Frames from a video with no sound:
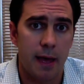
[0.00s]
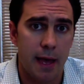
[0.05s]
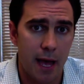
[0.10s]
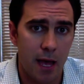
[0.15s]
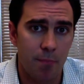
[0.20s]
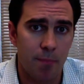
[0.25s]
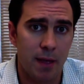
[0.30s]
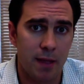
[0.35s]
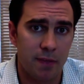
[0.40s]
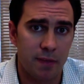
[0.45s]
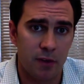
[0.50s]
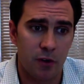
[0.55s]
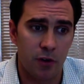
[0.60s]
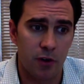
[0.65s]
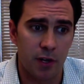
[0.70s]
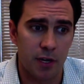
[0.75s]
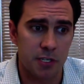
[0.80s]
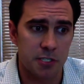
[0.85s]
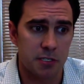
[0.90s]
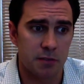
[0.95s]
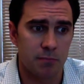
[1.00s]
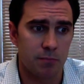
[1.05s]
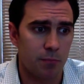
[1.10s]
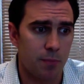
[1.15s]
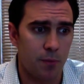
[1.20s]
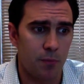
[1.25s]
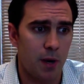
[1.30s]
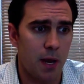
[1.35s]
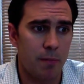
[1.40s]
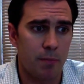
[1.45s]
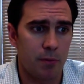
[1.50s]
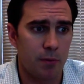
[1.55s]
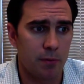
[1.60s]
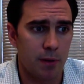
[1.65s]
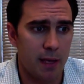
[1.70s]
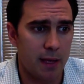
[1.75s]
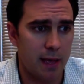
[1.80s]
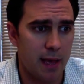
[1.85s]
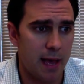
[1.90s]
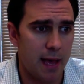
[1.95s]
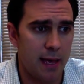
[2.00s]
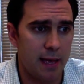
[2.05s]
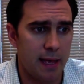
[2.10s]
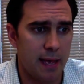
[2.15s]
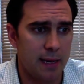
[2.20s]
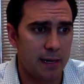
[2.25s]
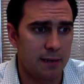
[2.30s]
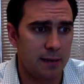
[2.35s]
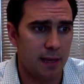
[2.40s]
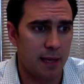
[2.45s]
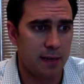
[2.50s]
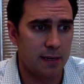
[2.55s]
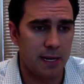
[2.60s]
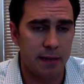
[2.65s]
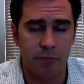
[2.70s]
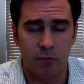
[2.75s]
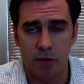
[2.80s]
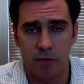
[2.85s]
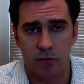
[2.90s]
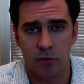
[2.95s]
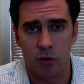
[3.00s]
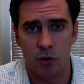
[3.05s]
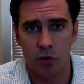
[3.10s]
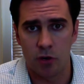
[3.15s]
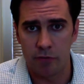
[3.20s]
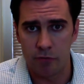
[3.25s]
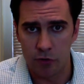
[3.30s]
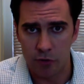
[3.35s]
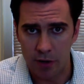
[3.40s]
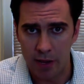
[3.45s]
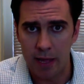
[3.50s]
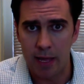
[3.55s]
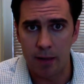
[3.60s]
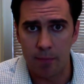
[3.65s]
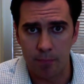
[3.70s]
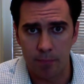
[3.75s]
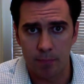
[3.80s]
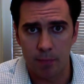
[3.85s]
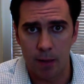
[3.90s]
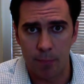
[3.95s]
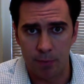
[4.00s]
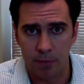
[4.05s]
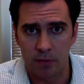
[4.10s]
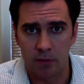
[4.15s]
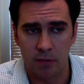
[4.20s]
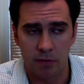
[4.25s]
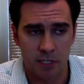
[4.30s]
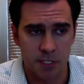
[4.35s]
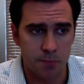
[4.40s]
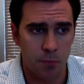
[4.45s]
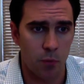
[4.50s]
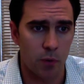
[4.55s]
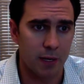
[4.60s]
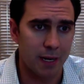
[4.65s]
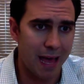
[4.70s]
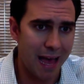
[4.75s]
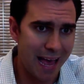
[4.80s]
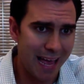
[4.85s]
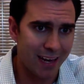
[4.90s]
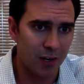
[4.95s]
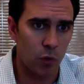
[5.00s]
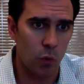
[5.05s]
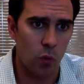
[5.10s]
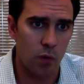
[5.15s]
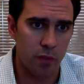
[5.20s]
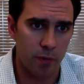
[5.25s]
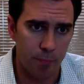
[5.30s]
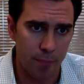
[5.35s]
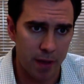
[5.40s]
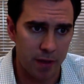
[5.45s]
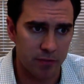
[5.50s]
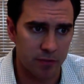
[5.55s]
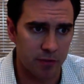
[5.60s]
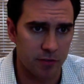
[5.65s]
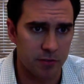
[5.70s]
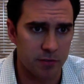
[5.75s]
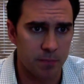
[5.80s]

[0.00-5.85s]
I'll make the introduction. But Robert, I've never even heard of your name up until this point. I ignore the message.